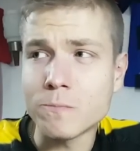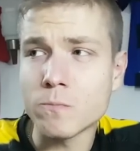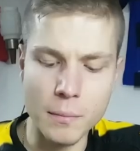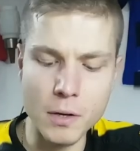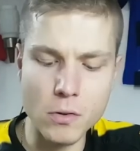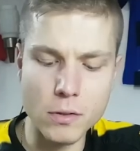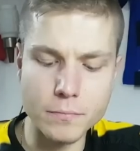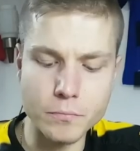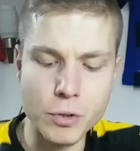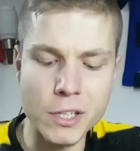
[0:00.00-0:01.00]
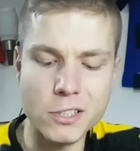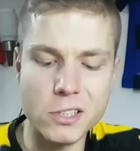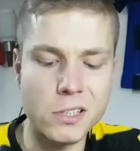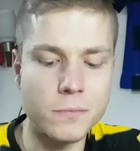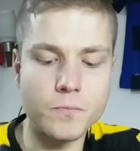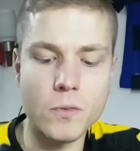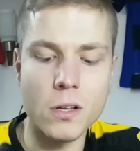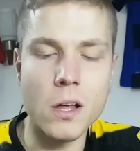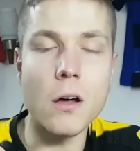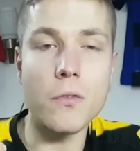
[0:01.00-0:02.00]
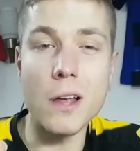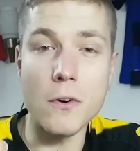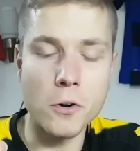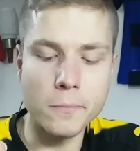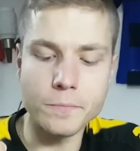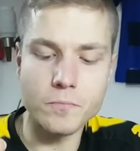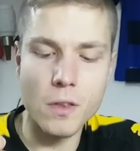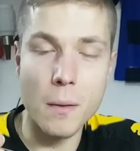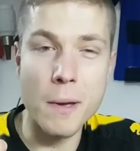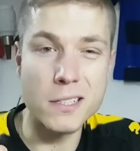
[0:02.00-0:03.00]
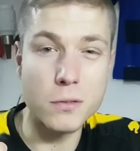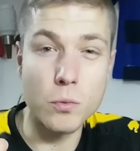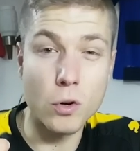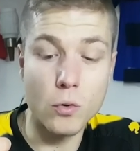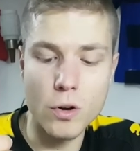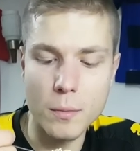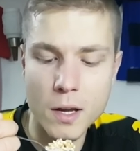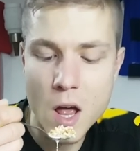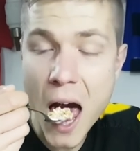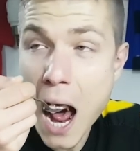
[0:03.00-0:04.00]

The milk brings in another flavor, makes it more creamy.